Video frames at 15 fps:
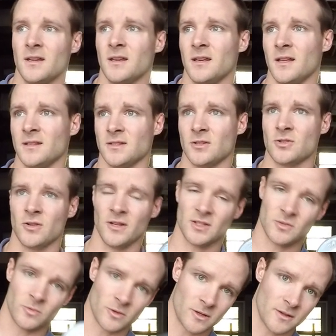It's a
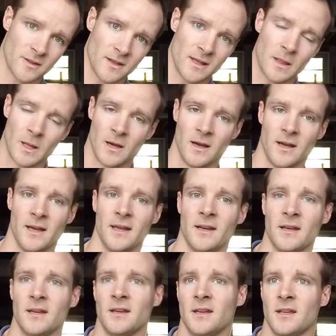trustworthy
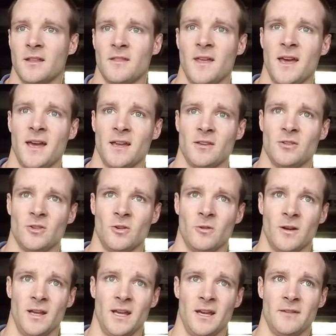line that you
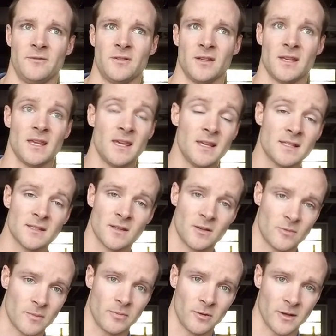don't have to easily
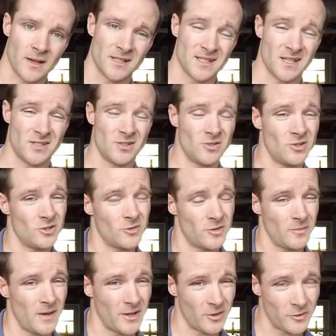replace as you do with
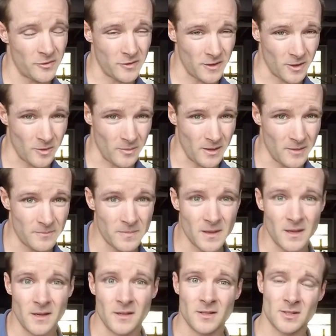monofilament.
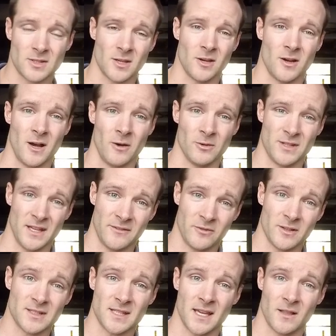So I would
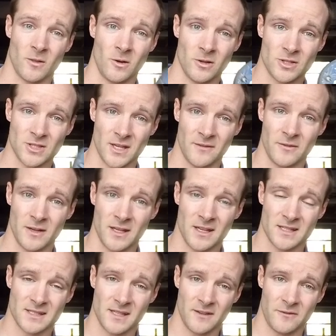definitely say longevity
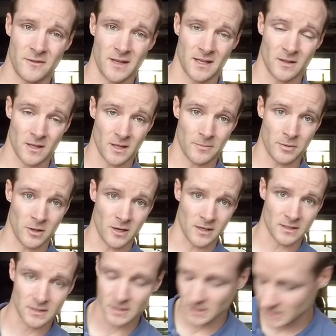is definitely a
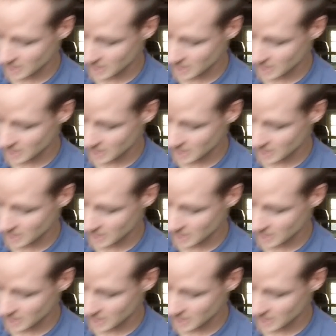plus.